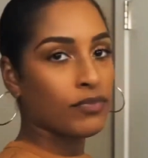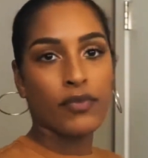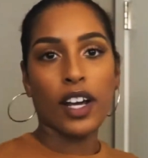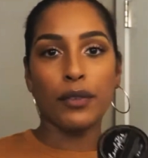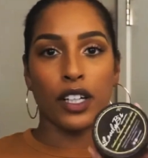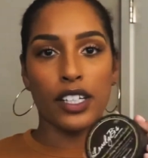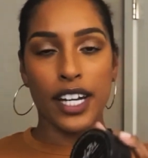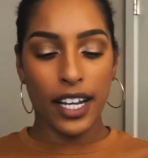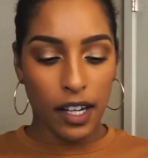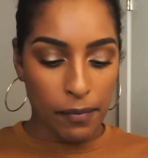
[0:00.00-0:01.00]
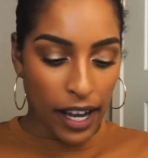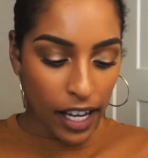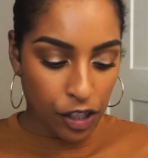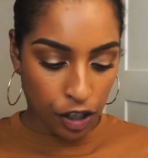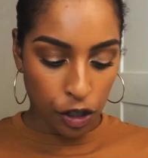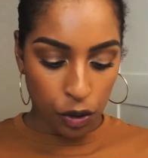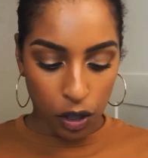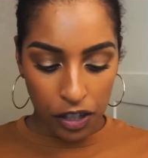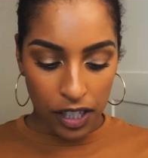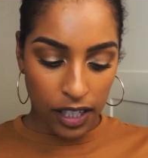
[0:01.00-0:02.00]
I'm gonna take my edge control.
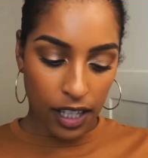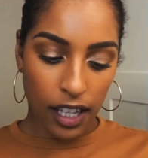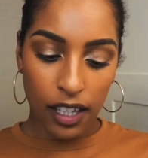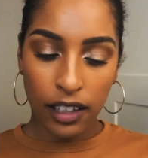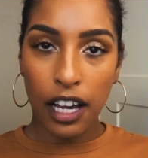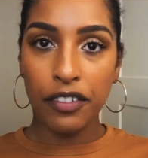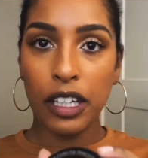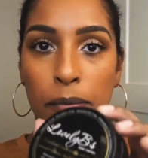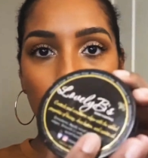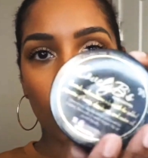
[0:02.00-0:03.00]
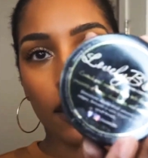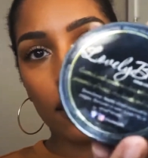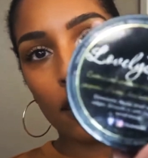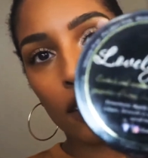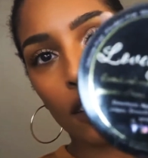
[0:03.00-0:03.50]
This is the LovelyBryana.